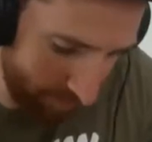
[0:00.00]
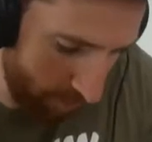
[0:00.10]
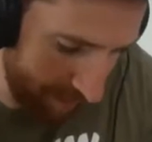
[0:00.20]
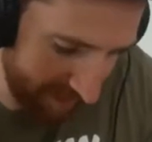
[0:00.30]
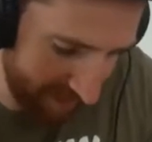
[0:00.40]

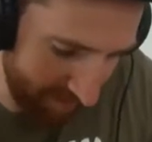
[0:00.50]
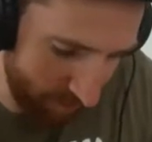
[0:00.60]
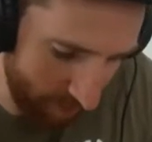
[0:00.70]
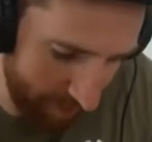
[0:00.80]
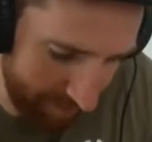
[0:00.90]
always a tough
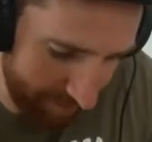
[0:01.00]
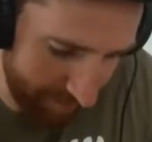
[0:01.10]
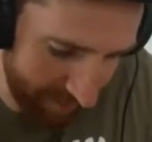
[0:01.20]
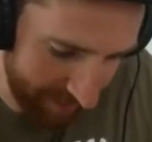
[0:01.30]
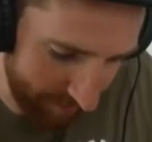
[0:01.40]
one.
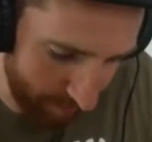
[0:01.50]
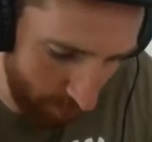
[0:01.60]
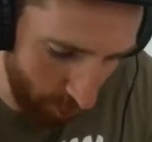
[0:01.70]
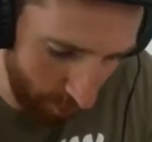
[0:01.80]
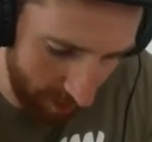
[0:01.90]
That's from
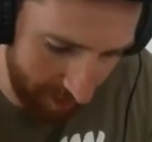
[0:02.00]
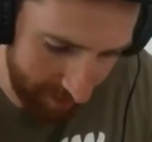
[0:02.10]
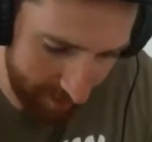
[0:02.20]
Laura.